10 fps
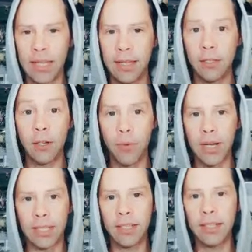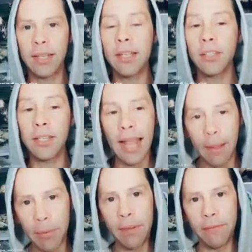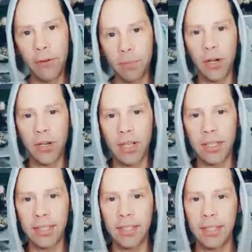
So Depressed, Today I put up my first podcast.